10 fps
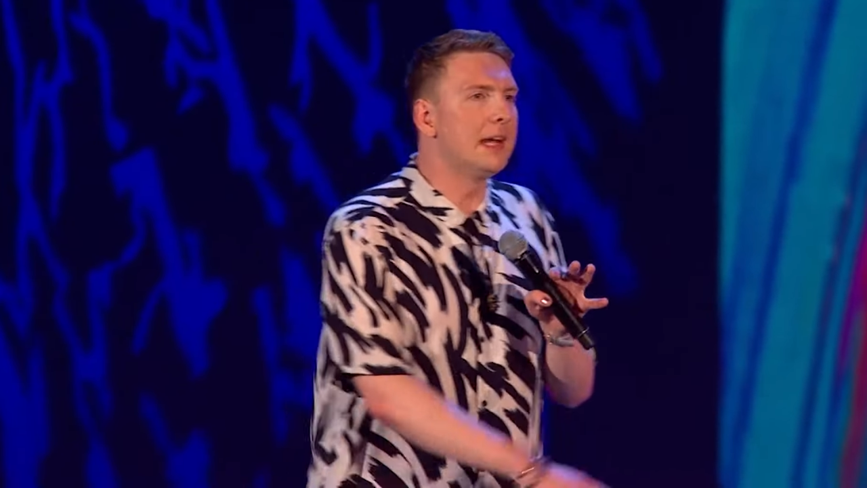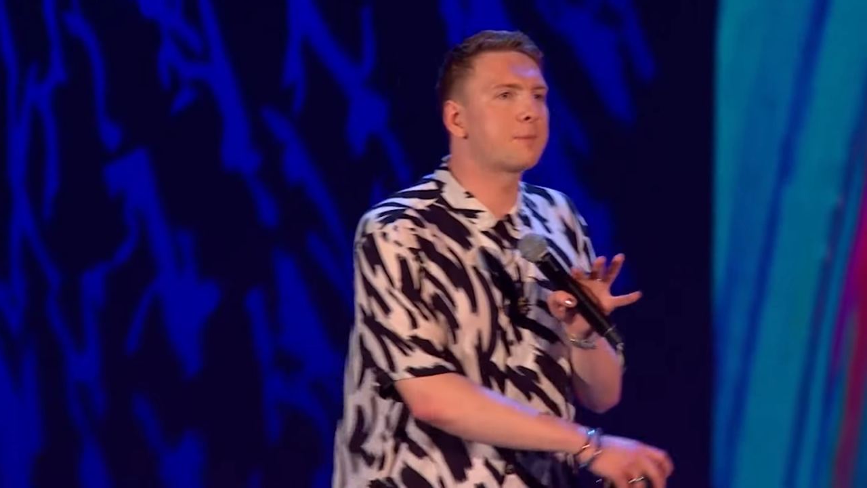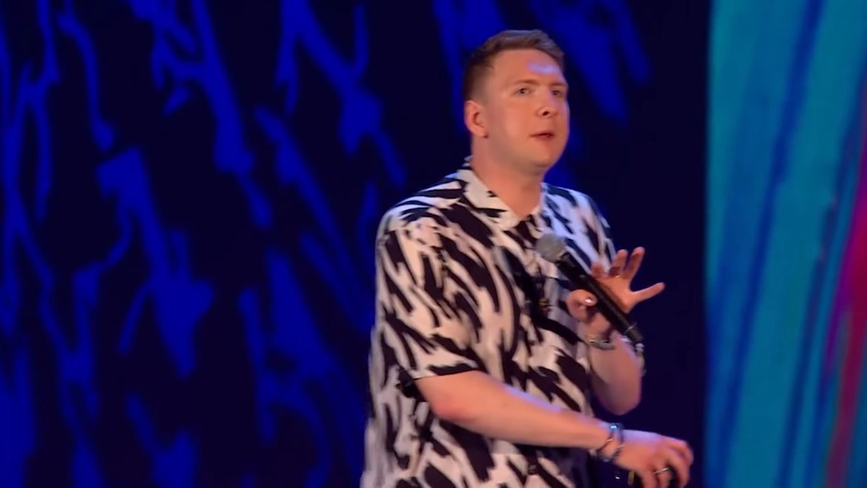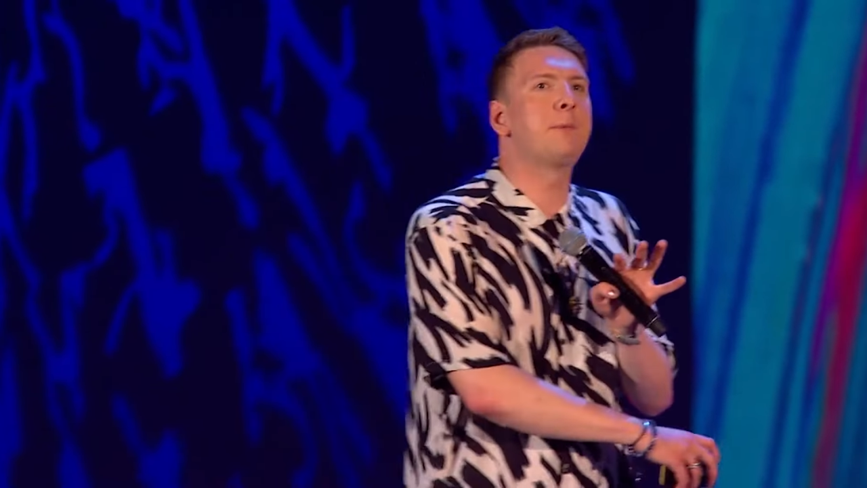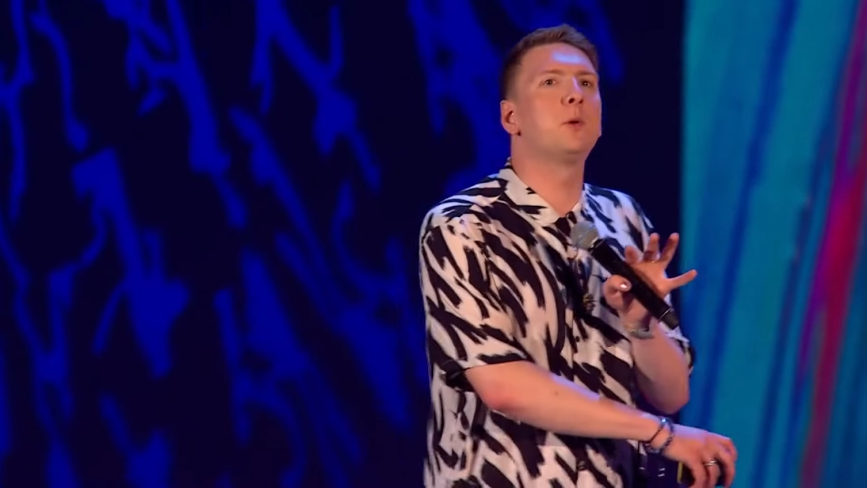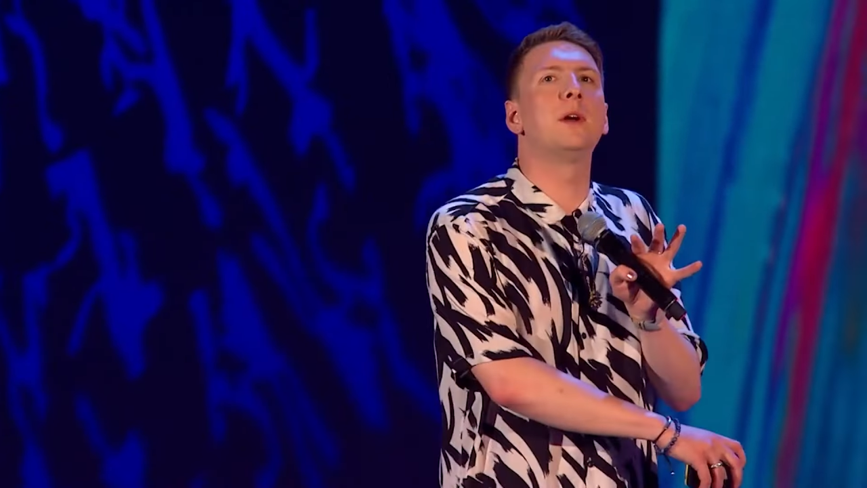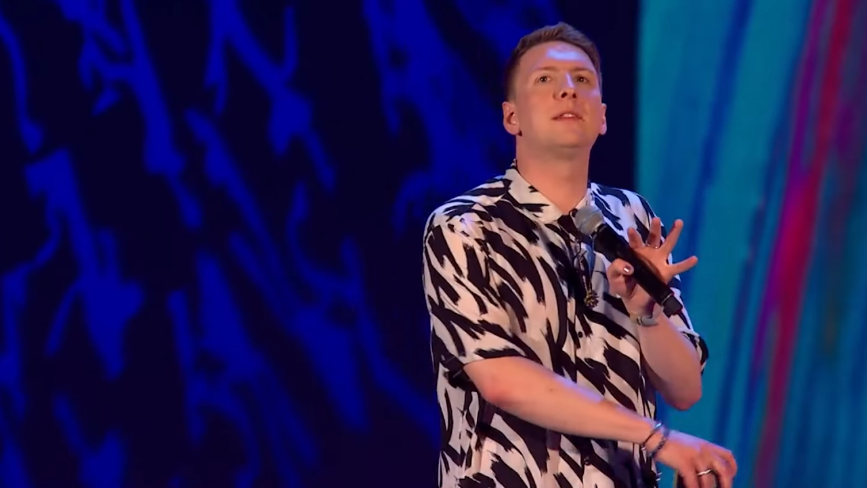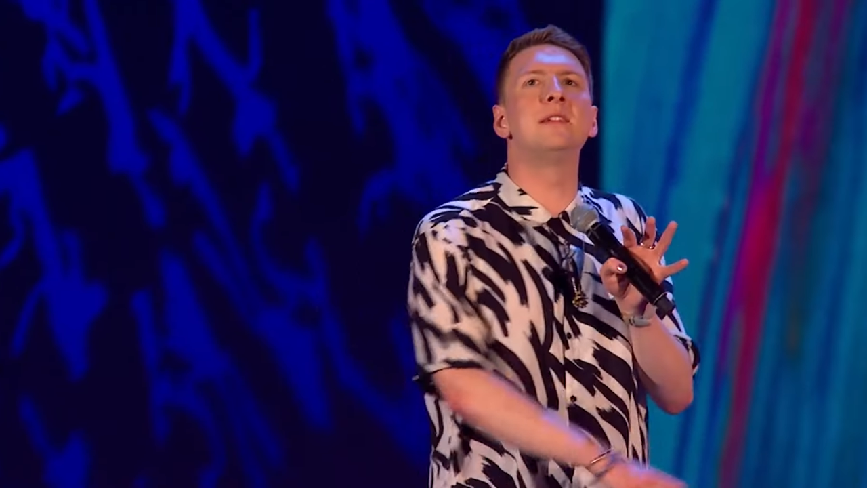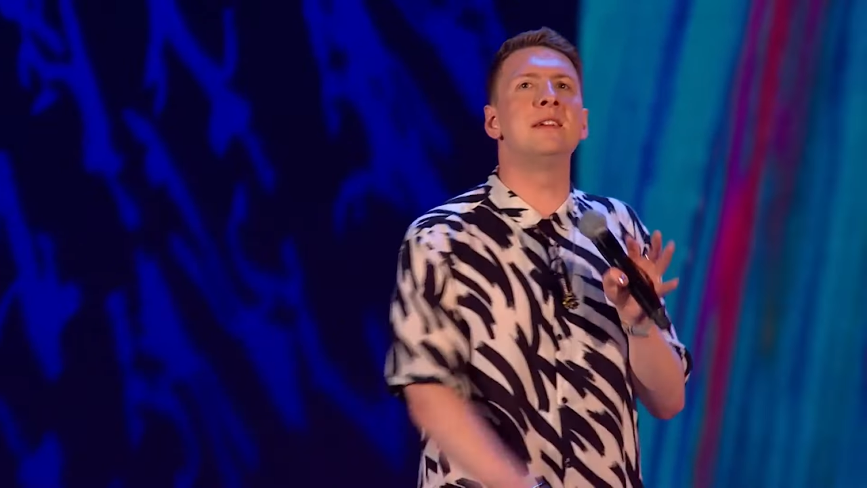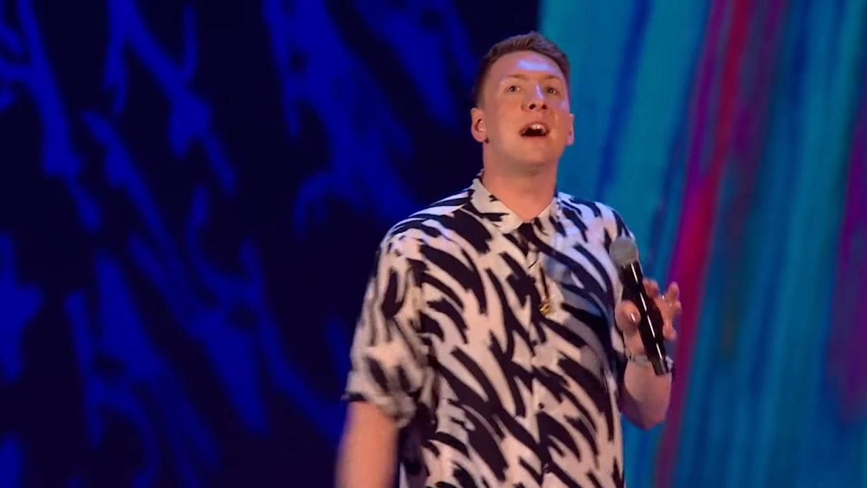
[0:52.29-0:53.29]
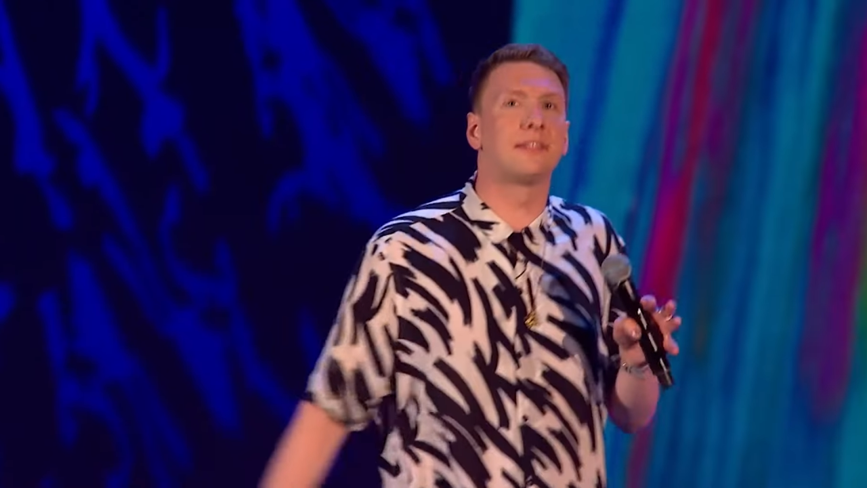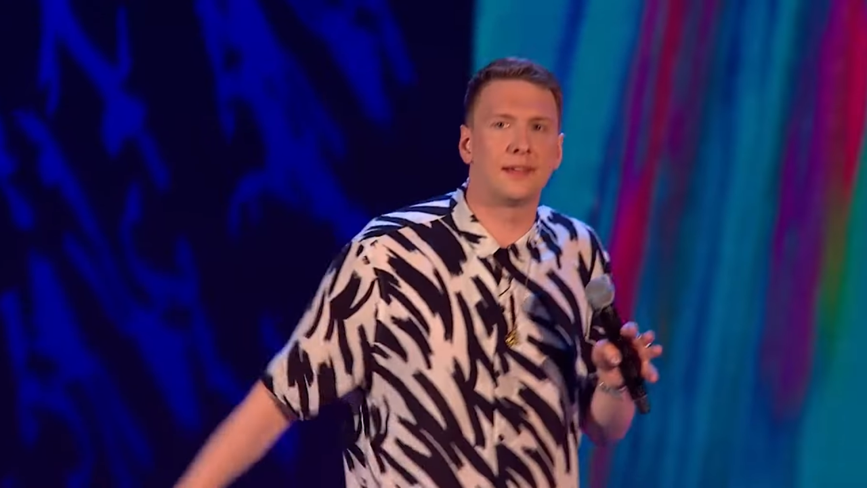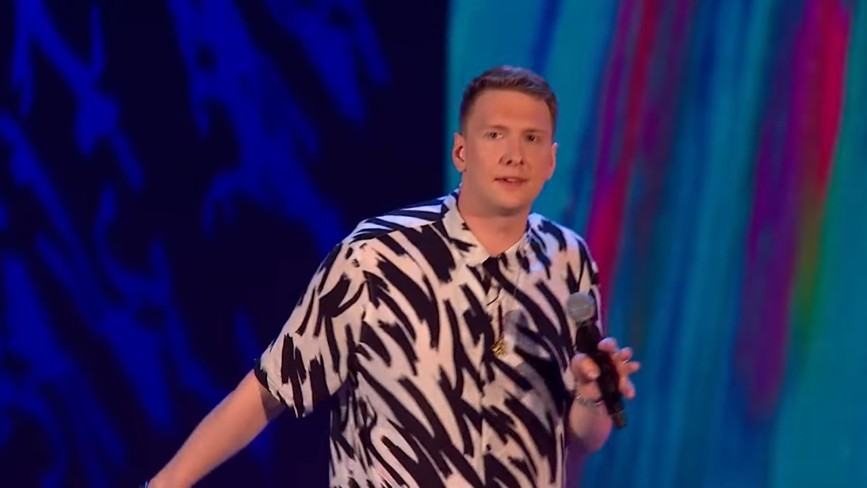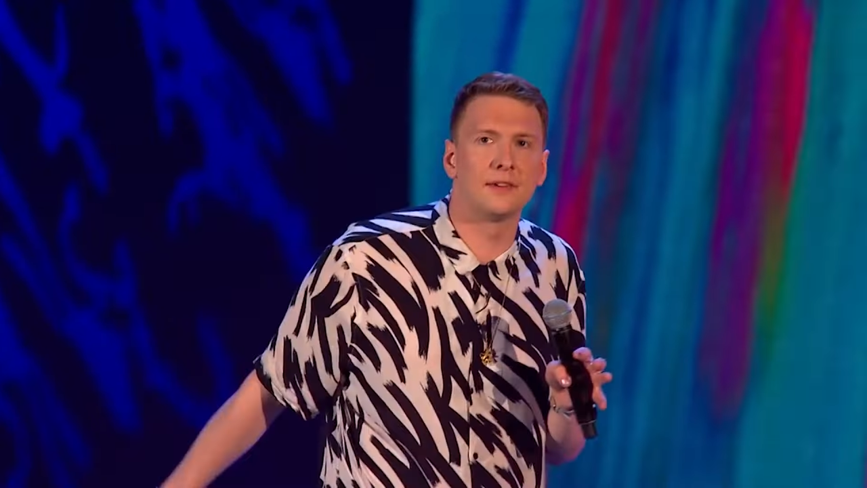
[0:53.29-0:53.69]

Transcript: it's people with nothing